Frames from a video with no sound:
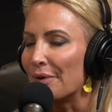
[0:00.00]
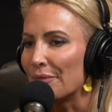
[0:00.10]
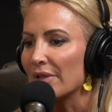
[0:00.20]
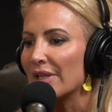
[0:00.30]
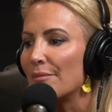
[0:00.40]
but
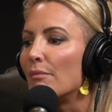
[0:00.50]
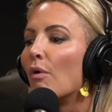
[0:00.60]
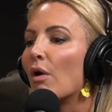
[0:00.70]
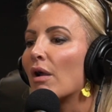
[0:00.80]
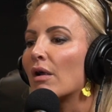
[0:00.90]
really
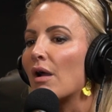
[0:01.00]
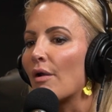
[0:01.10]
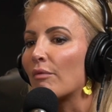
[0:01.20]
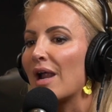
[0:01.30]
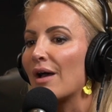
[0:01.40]
more
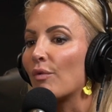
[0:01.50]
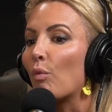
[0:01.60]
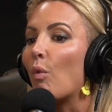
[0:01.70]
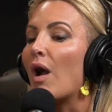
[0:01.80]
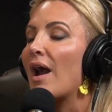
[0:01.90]

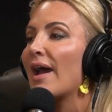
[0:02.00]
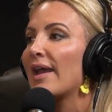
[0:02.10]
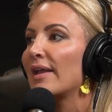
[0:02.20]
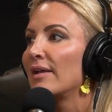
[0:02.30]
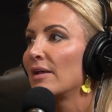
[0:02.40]
around
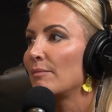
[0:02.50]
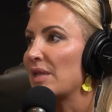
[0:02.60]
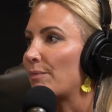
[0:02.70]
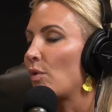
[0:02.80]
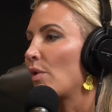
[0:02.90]
why
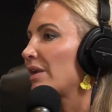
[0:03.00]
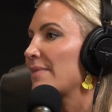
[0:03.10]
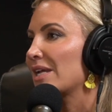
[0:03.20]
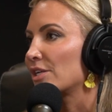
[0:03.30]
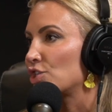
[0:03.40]
people want to
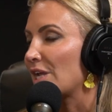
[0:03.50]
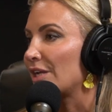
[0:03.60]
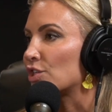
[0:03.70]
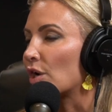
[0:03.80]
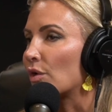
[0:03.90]
make a
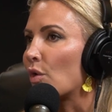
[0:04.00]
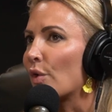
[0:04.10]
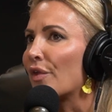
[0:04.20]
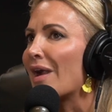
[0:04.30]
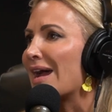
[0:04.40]
change or
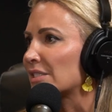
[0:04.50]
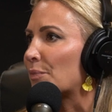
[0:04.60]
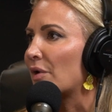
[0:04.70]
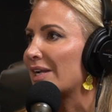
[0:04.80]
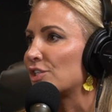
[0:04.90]
their
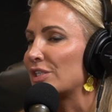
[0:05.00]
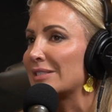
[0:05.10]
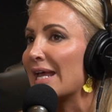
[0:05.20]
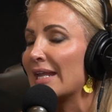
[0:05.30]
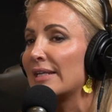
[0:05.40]

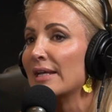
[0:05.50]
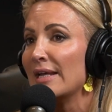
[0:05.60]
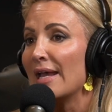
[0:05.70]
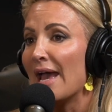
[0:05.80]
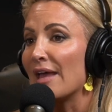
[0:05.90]
aspirations. And
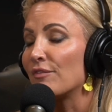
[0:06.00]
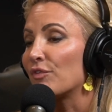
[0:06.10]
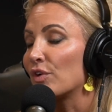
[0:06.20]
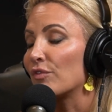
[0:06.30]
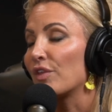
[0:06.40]

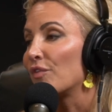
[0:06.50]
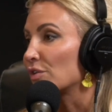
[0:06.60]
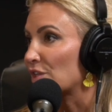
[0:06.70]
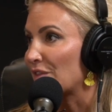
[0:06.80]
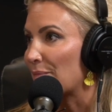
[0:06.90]
for the
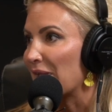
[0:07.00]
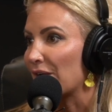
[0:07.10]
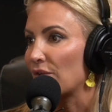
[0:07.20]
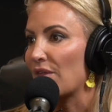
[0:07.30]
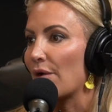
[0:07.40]
folks on the
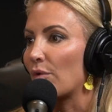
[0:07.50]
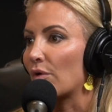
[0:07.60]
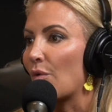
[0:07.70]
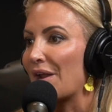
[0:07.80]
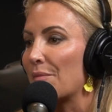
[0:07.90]
panel that
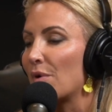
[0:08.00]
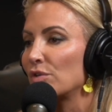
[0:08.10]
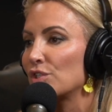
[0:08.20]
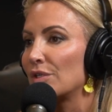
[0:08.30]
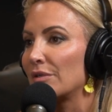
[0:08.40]
were quite
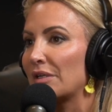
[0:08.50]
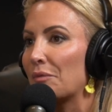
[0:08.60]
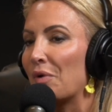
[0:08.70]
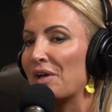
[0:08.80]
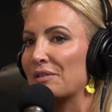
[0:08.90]
emotional,
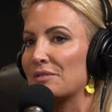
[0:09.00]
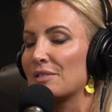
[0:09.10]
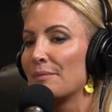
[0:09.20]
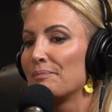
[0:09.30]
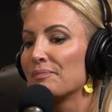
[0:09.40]
it
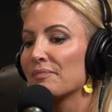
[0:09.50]
was